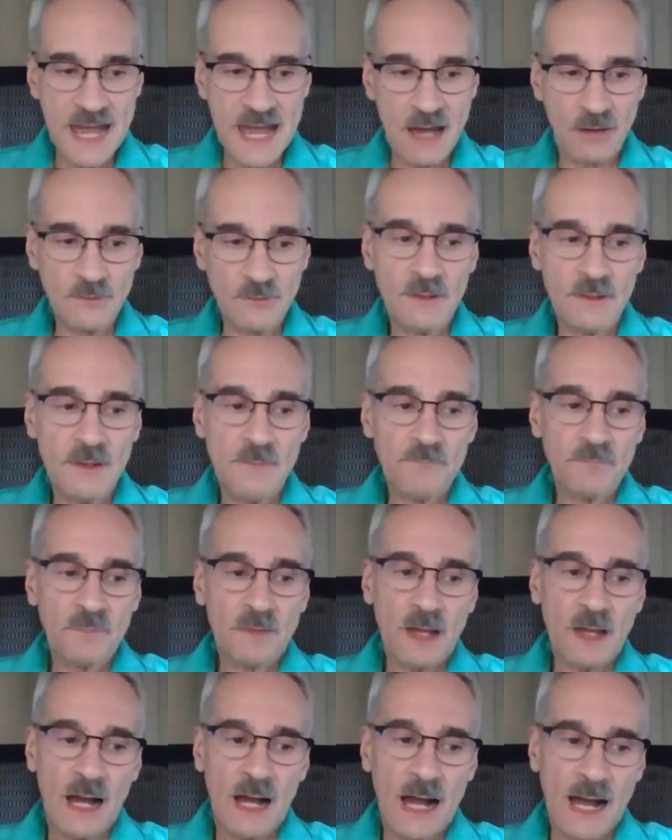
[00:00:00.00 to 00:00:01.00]
down.
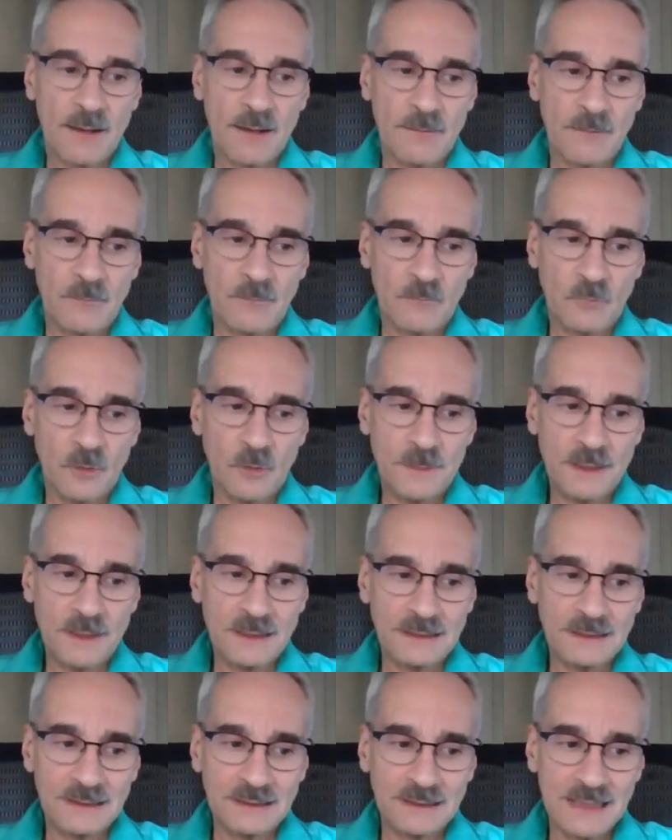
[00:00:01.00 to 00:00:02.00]
I would be
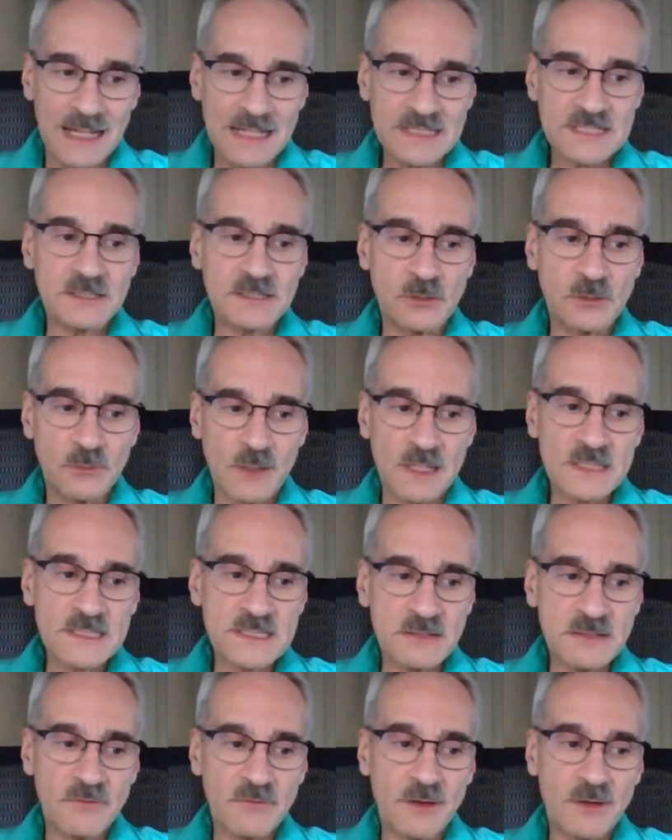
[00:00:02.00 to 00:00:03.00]
less aggressive.